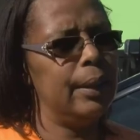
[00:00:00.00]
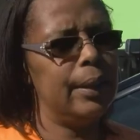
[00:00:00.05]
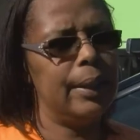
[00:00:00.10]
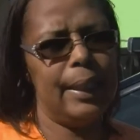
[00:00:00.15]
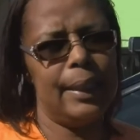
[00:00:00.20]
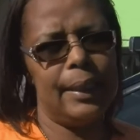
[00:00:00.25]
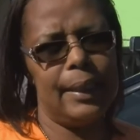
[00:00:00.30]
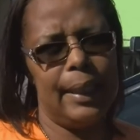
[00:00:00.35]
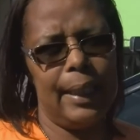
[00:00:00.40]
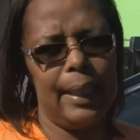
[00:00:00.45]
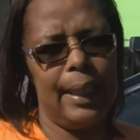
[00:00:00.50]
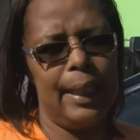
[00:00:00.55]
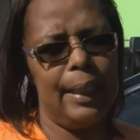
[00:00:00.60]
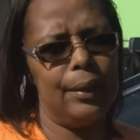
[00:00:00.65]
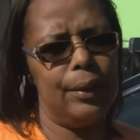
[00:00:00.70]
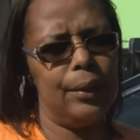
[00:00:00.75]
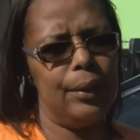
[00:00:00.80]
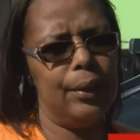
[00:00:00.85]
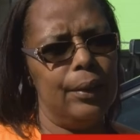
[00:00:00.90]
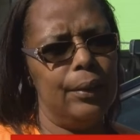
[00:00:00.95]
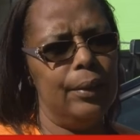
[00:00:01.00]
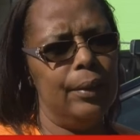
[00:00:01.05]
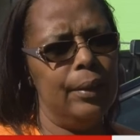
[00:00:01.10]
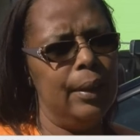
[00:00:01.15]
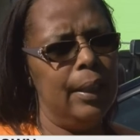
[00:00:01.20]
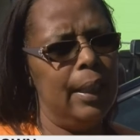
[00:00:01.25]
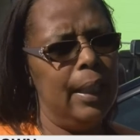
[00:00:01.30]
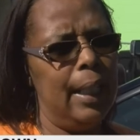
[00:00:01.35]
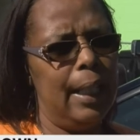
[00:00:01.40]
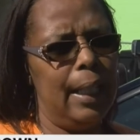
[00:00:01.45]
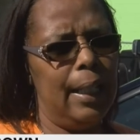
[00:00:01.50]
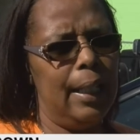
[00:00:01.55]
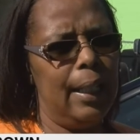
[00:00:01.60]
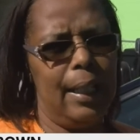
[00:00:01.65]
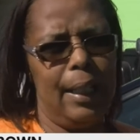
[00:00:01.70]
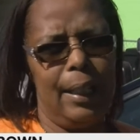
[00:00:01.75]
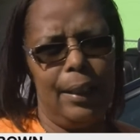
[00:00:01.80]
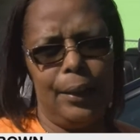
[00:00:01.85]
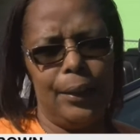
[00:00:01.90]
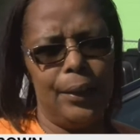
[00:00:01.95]
Next thing I know, I
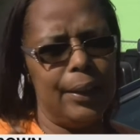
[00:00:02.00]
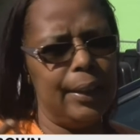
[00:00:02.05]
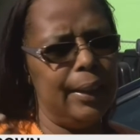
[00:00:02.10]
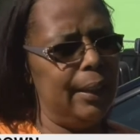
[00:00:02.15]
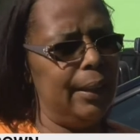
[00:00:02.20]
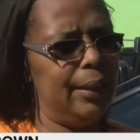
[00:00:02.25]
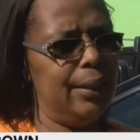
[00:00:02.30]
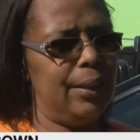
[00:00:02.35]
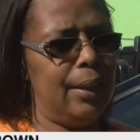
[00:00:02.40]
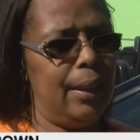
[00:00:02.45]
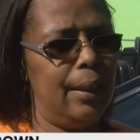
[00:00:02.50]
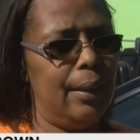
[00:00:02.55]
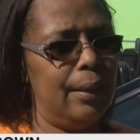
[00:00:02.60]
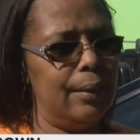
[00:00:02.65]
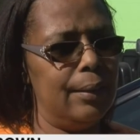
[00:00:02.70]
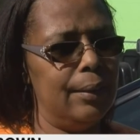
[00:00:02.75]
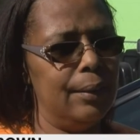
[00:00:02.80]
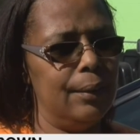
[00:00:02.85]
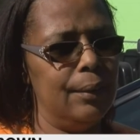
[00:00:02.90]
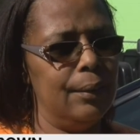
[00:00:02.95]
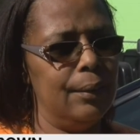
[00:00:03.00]
heard gunshots.